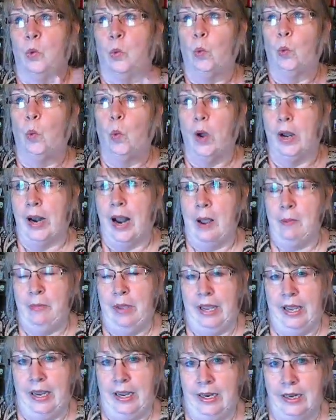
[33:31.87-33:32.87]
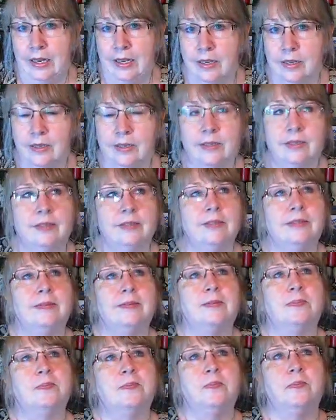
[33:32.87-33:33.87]
what I made,
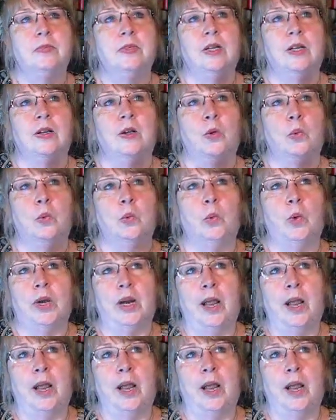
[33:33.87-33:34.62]
what